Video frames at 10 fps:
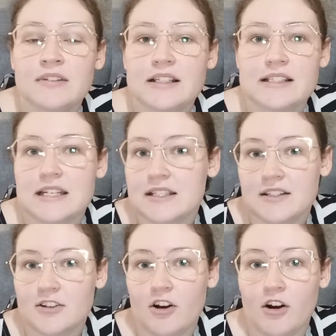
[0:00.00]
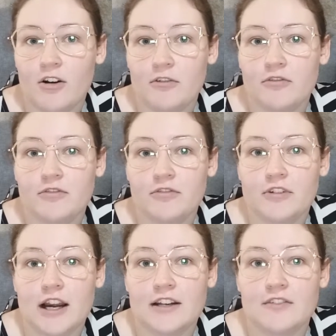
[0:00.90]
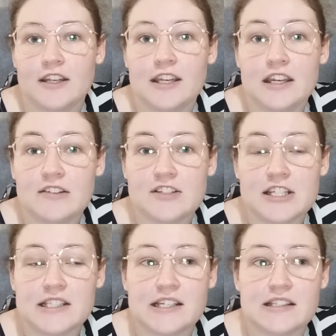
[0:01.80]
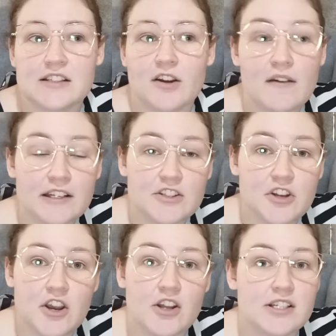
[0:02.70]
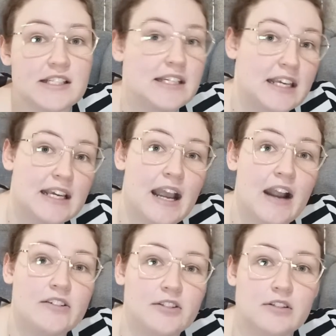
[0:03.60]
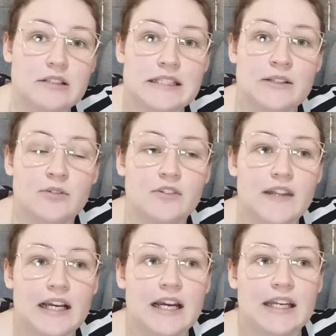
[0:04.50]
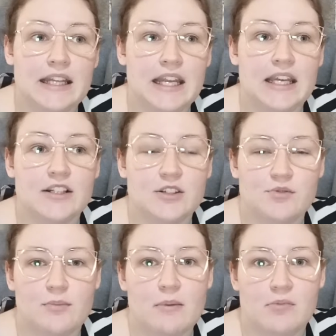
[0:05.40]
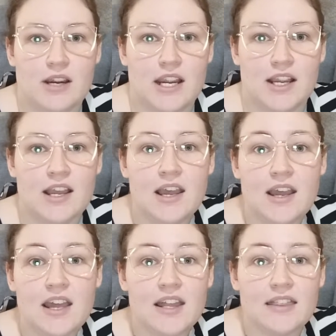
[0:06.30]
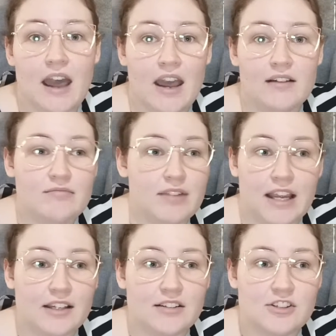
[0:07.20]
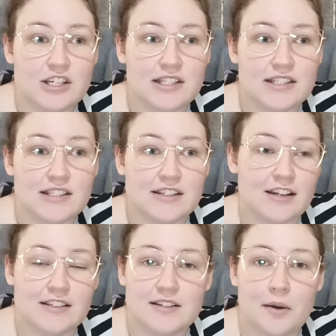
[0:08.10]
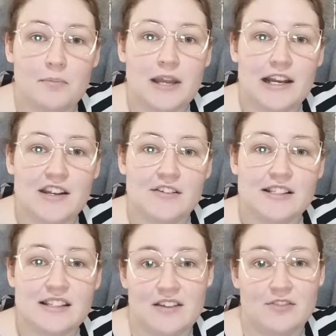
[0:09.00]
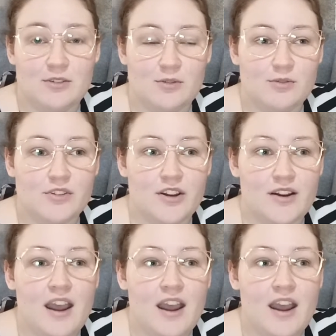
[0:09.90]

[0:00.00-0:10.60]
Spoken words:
season of kind of thinking of Jesus and going to church and singing carols and all of that kind of thing, and just remembering that like Jesus decided to come down here and save us all. So